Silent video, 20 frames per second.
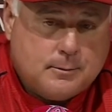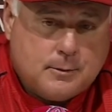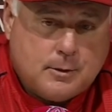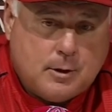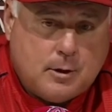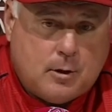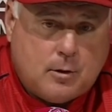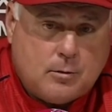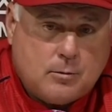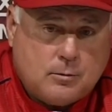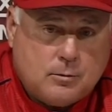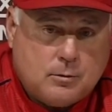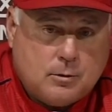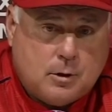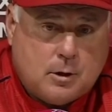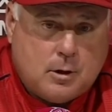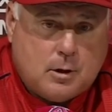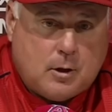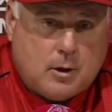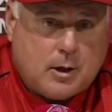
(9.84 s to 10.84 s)
You know,
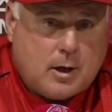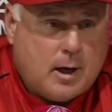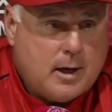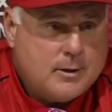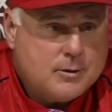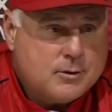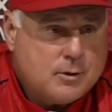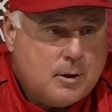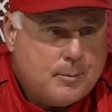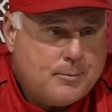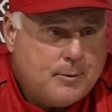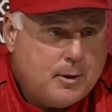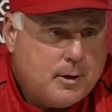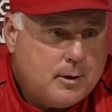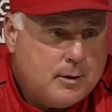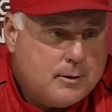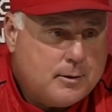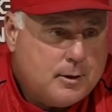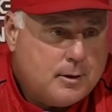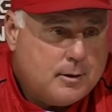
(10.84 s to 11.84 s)
our guys are up
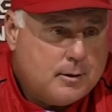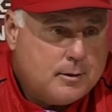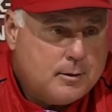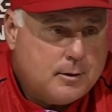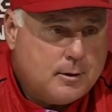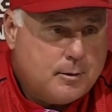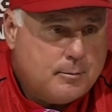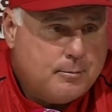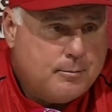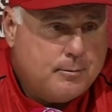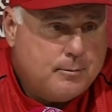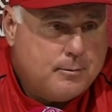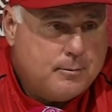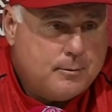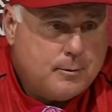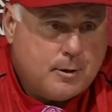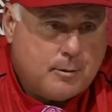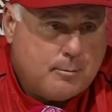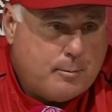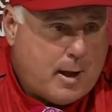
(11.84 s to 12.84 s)
there. They're
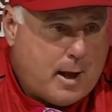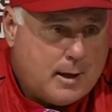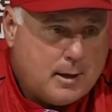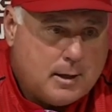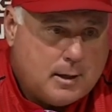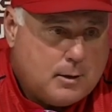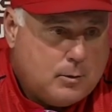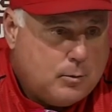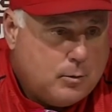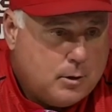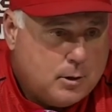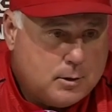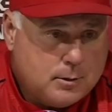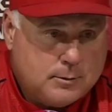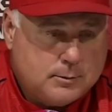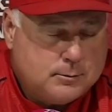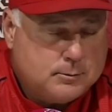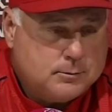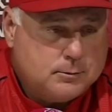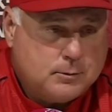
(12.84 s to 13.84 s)
battling. We're
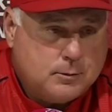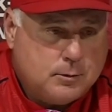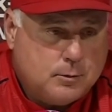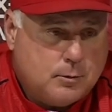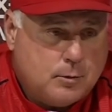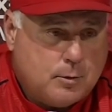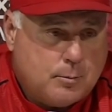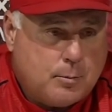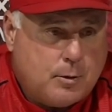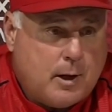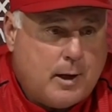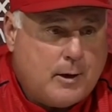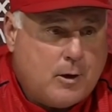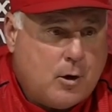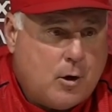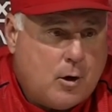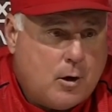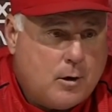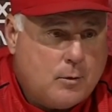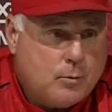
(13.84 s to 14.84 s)
playing
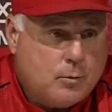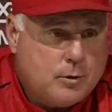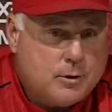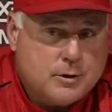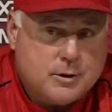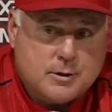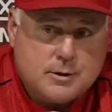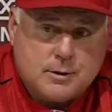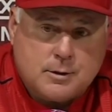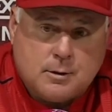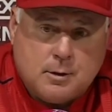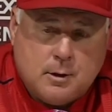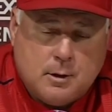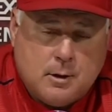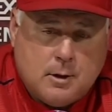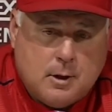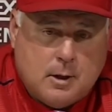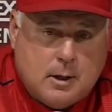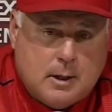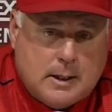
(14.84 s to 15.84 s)
hard. We're just
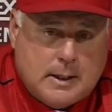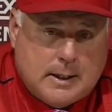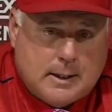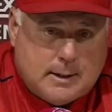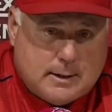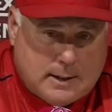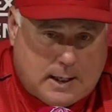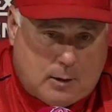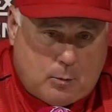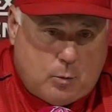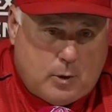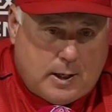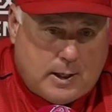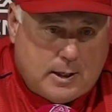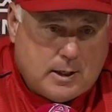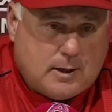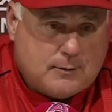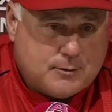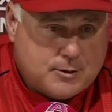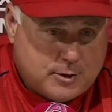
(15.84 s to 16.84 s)
not
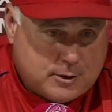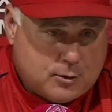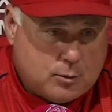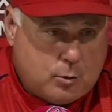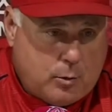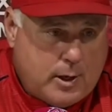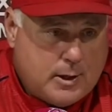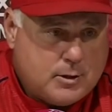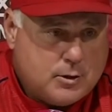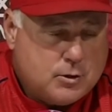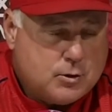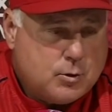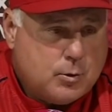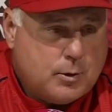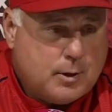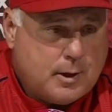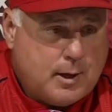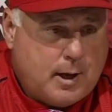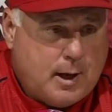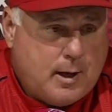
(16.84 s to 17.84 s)
winning enough situations
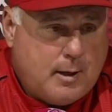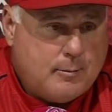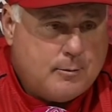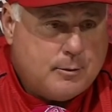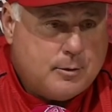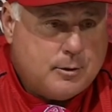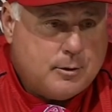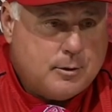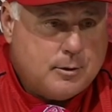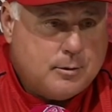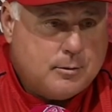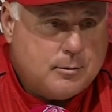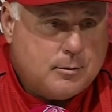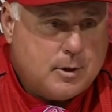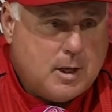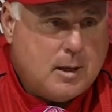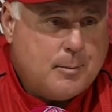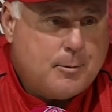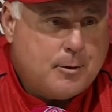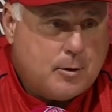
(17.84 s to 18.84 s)
during the game to
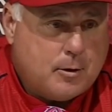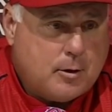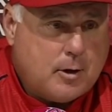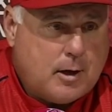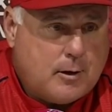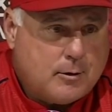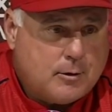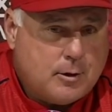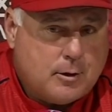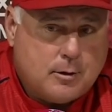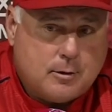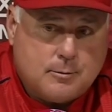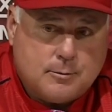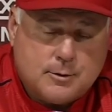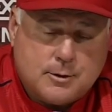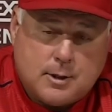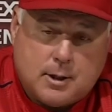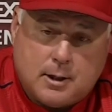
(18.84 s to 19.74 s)
keep it on our terms.